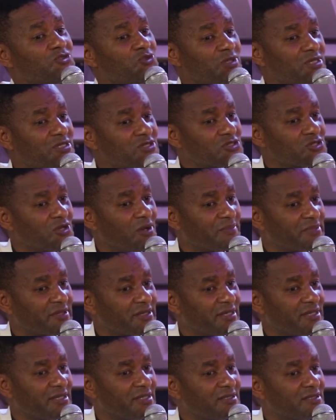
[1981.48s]
doing
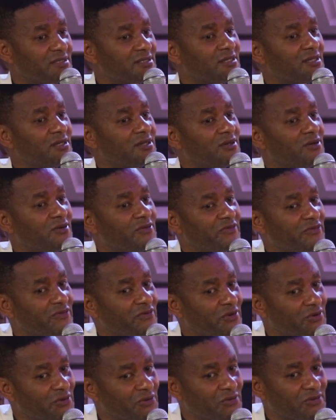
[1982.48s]
something
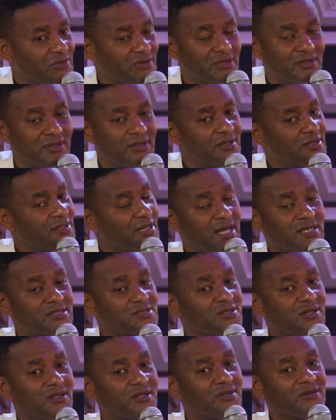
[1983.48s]
for you.
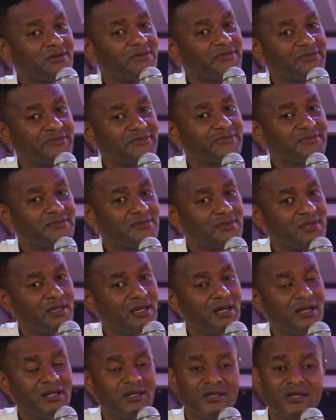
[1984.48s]
That's not love.
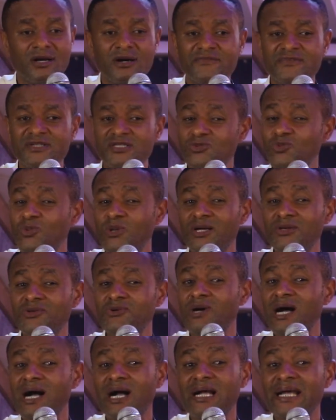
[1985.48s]
Love is when
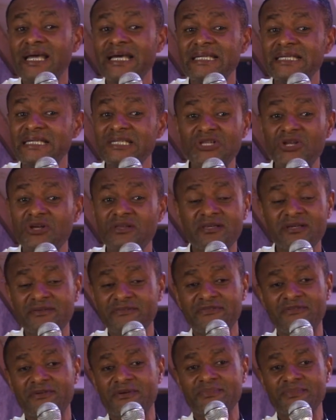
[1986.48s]
you are gaining
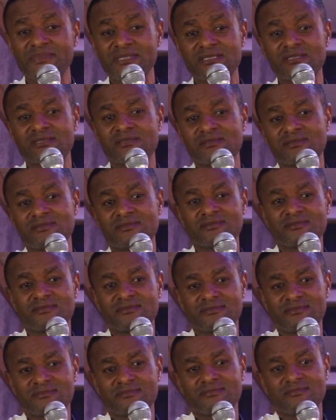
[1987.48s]
nothing from it.
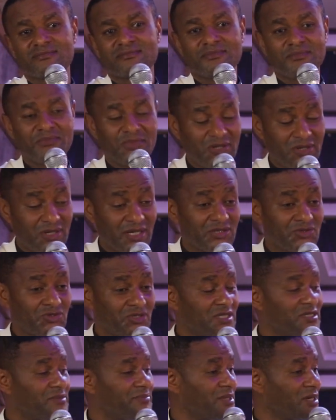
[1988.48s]
But you are
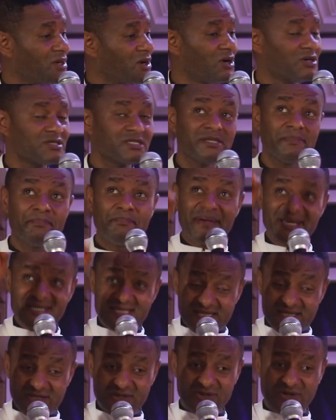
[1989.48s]
doing it because the
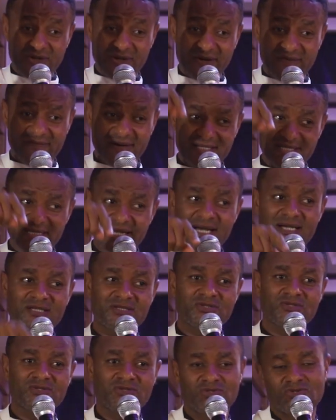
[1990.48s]
person you love has
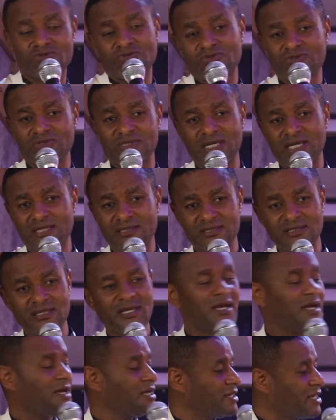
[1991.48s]
asked you to do that.
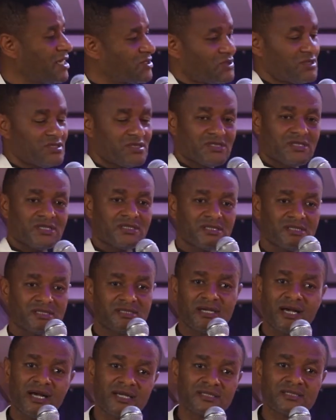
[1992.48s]
That's what Jesus
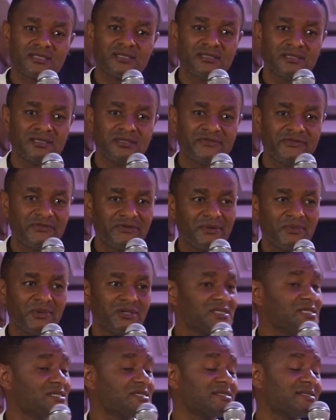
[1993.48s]
is asking from
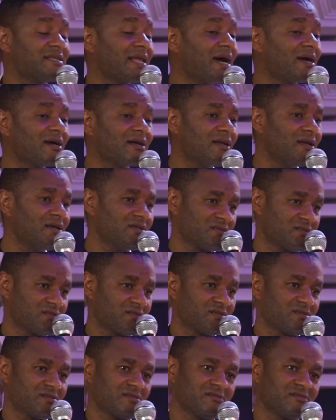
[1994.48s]
us. It's
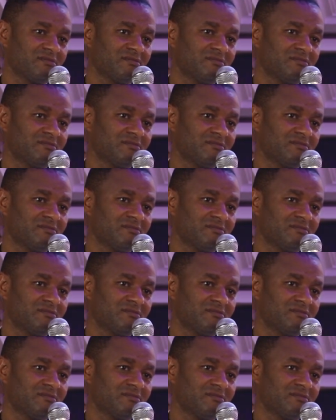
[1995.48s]
thankless.